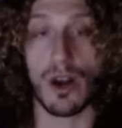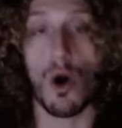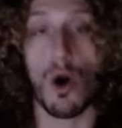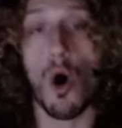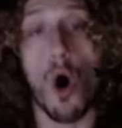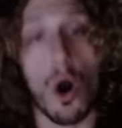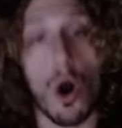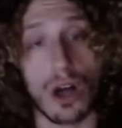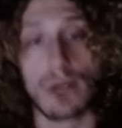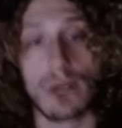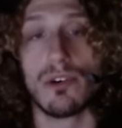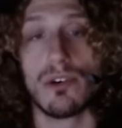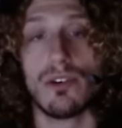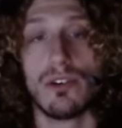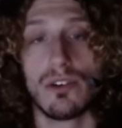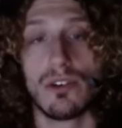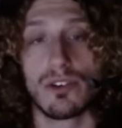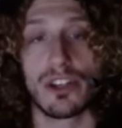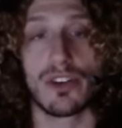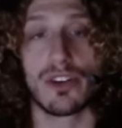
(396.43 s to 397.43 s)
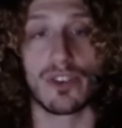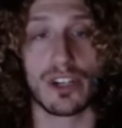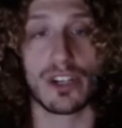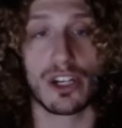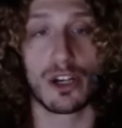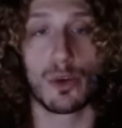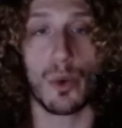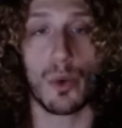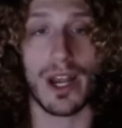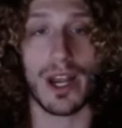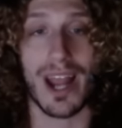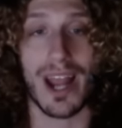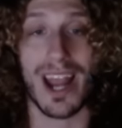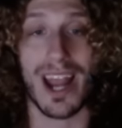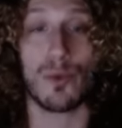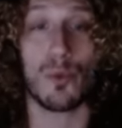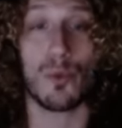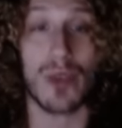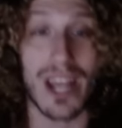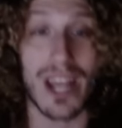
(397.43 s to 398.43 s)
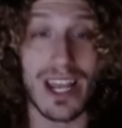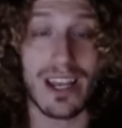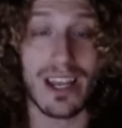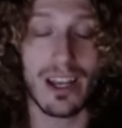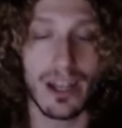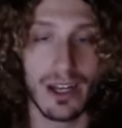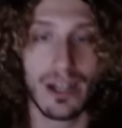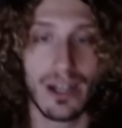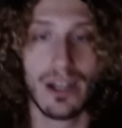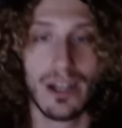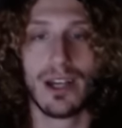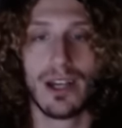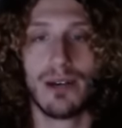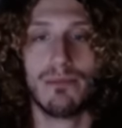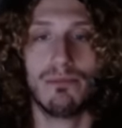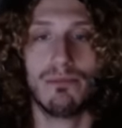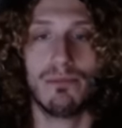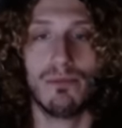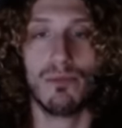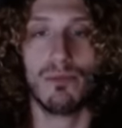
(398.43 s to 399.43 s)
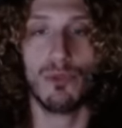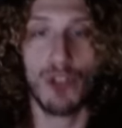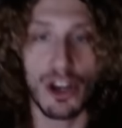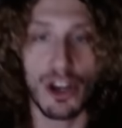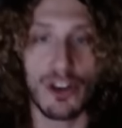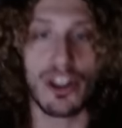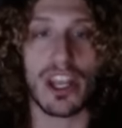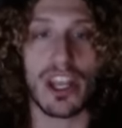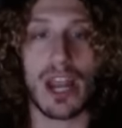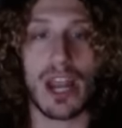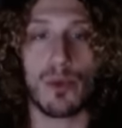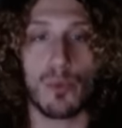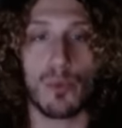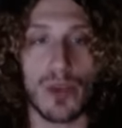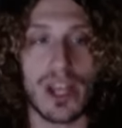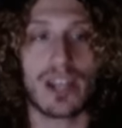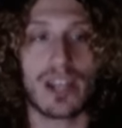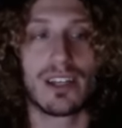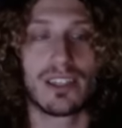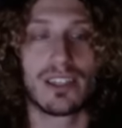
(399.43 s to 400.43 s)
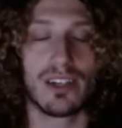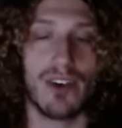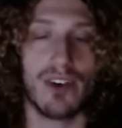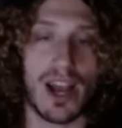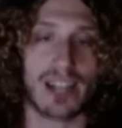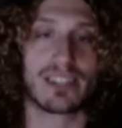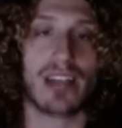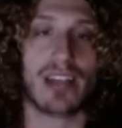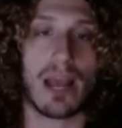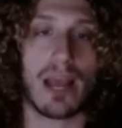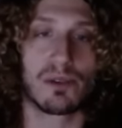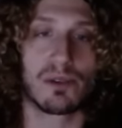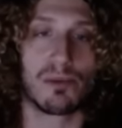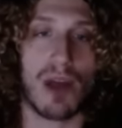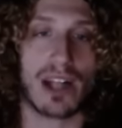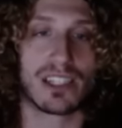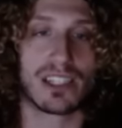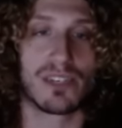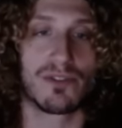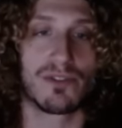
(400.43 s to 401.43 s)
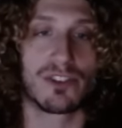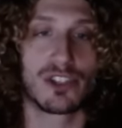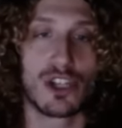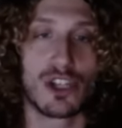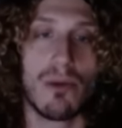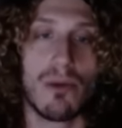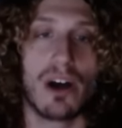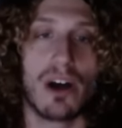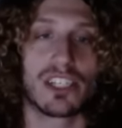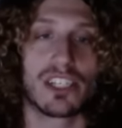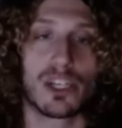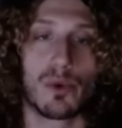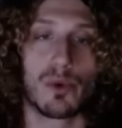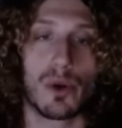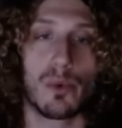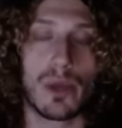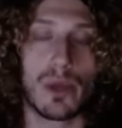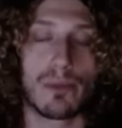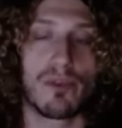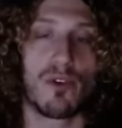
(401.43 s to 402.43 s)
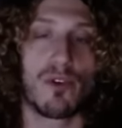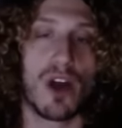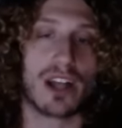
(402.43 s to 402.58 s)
horrible. Lyric quit a week. Literally a week till X Games. He practiced him for 2 months. He quit a week before